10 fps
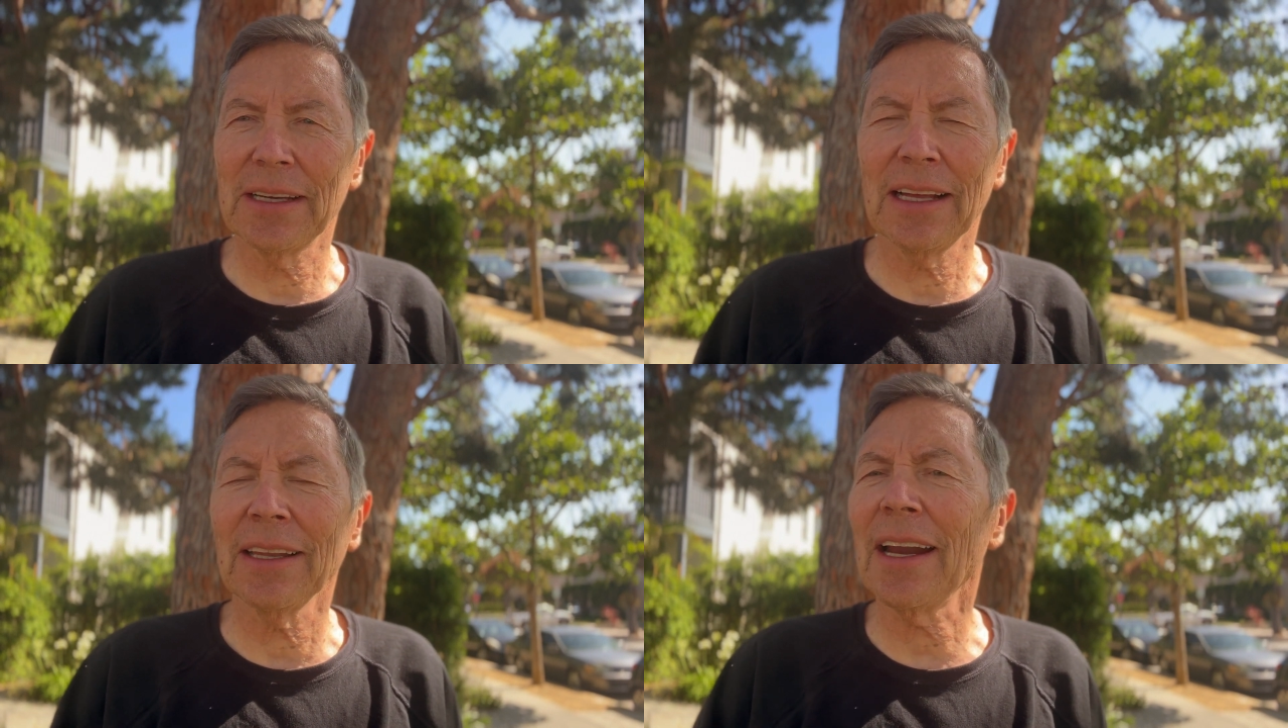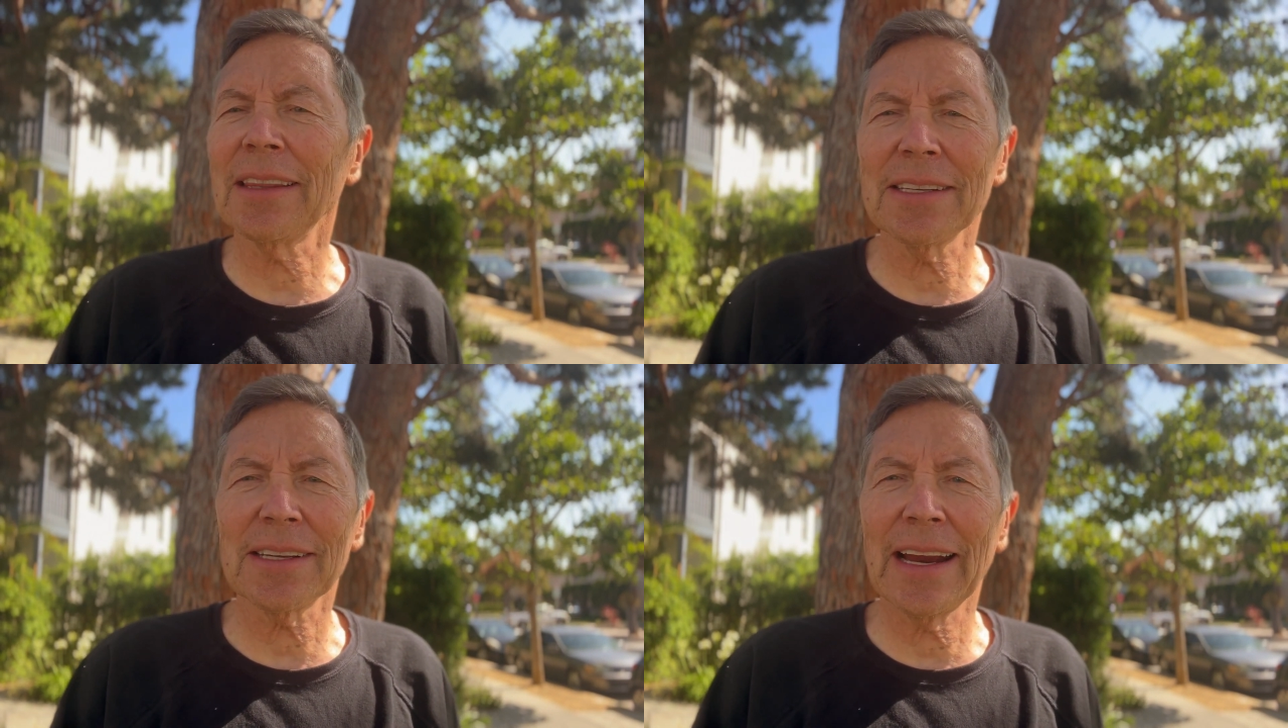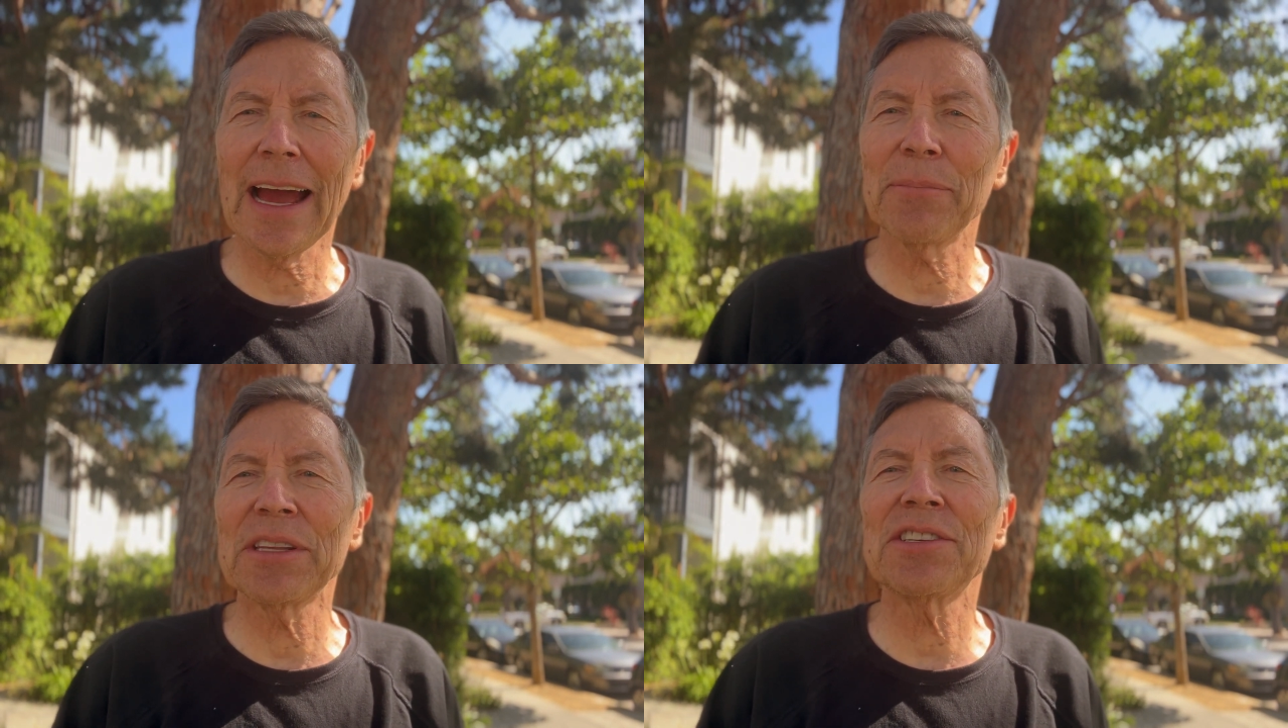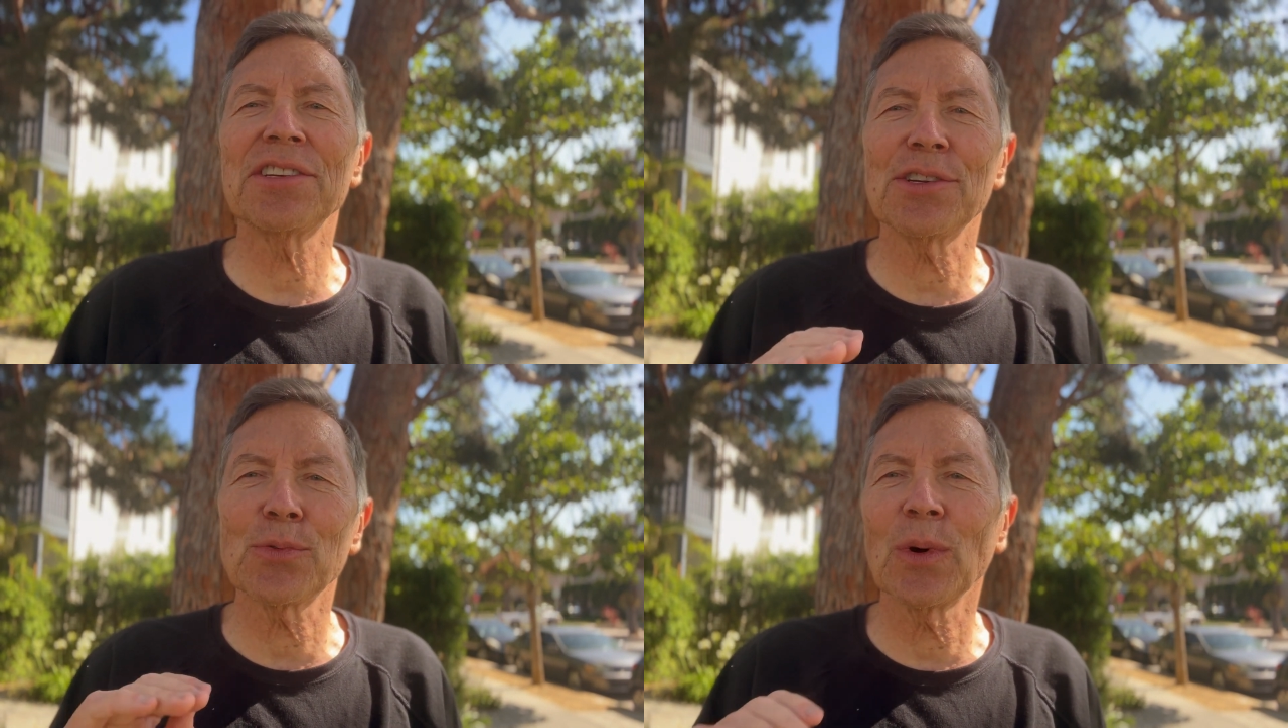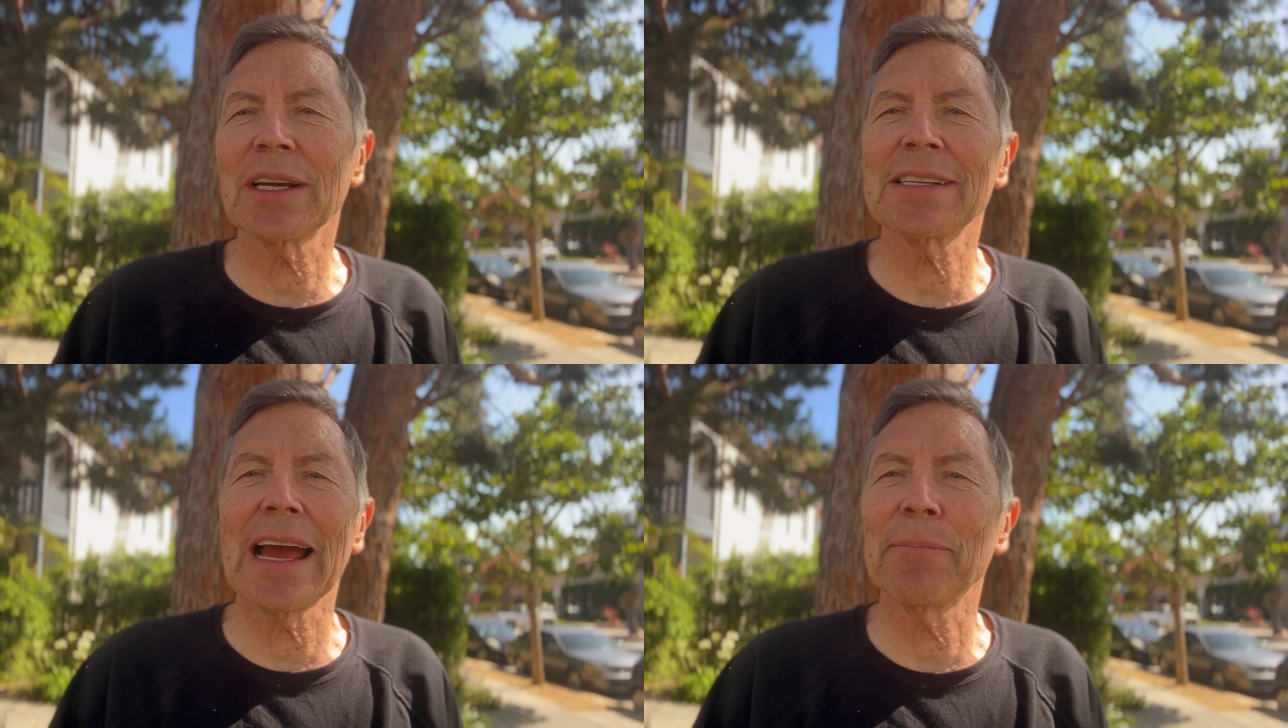A lot of things can happen. This is just one
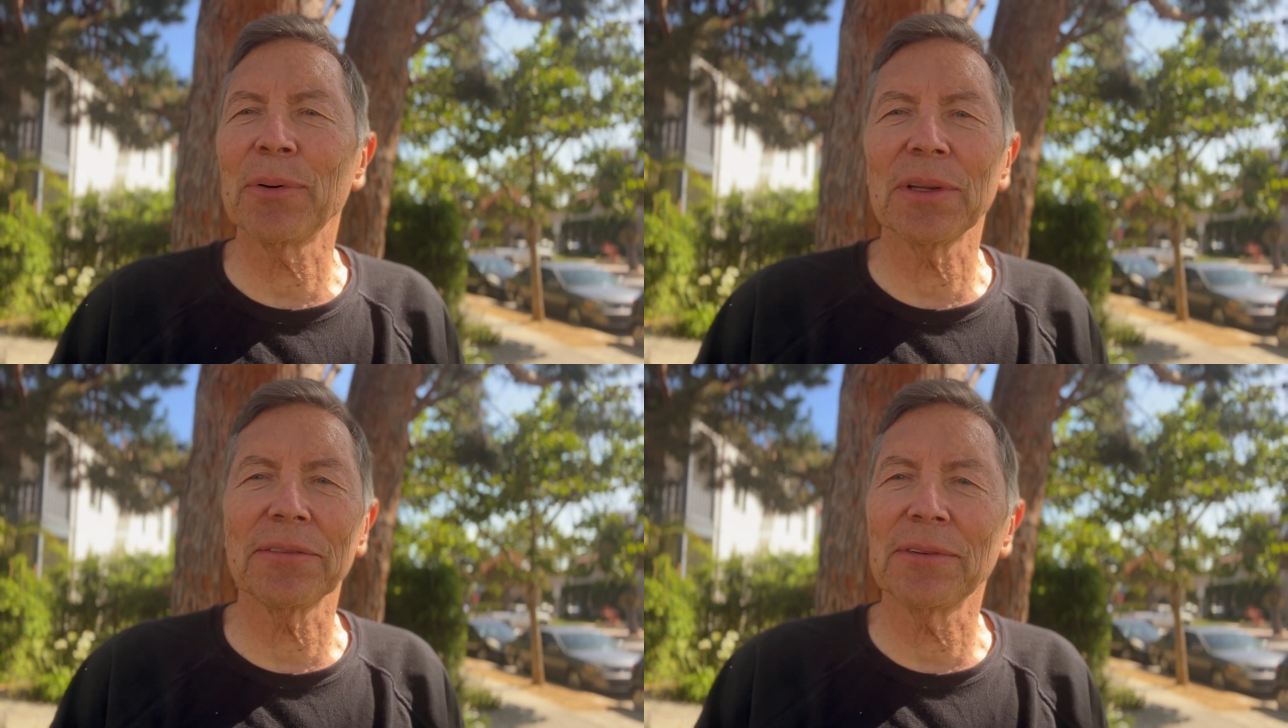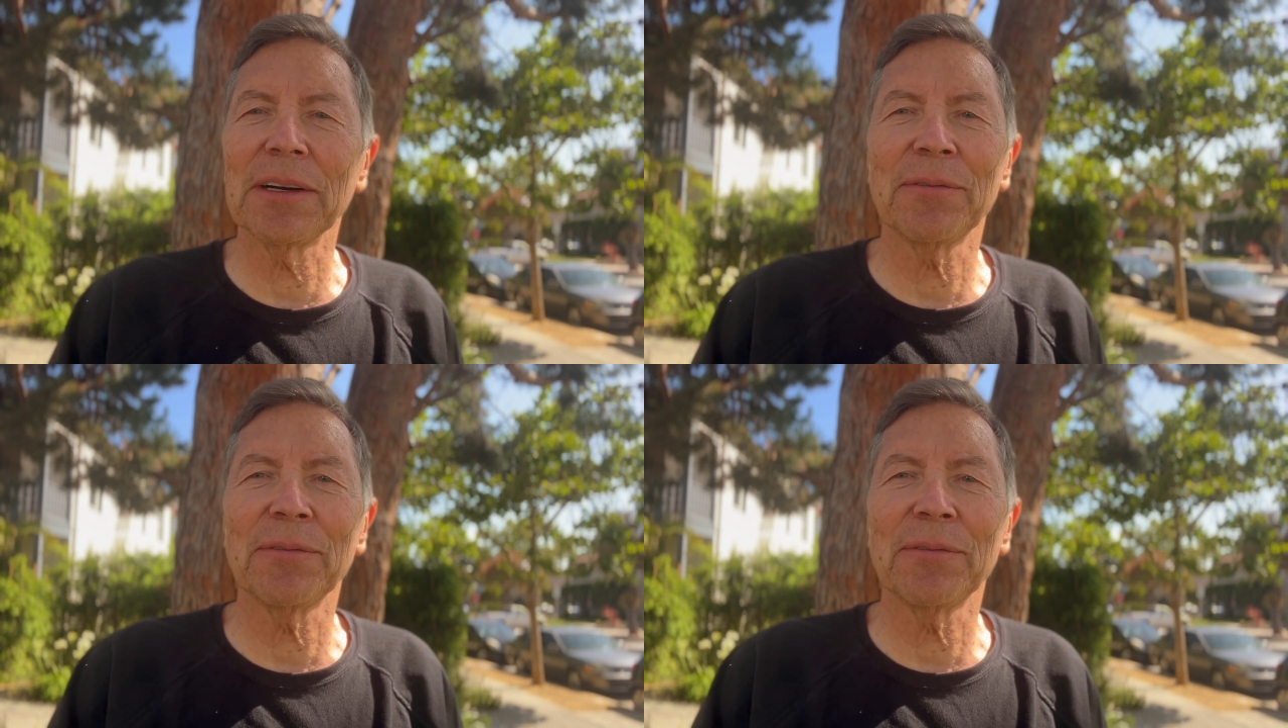example of